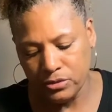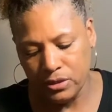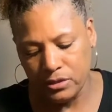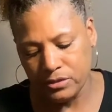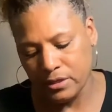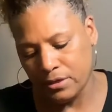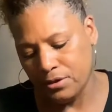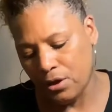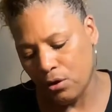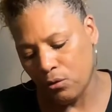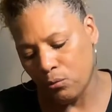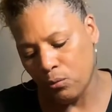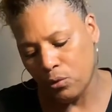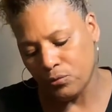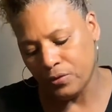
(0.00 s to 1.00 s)
because I don't
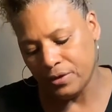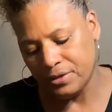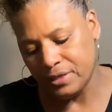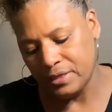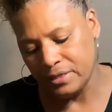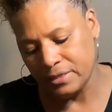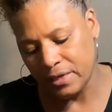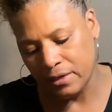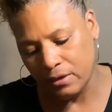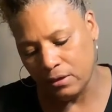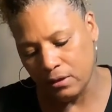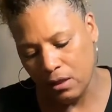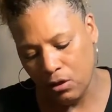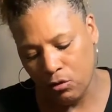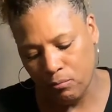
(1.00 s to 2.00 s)
want the detail
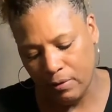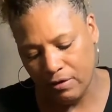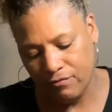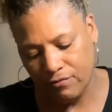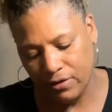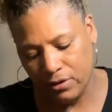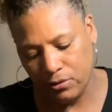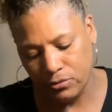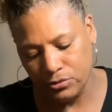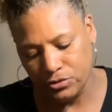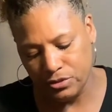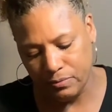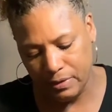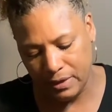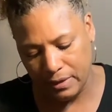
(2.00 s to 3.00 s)
on my fingers to
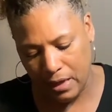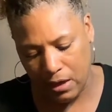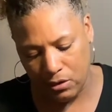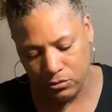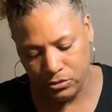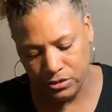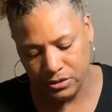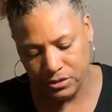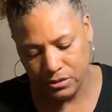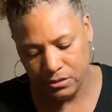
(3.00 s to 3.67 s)
be lost.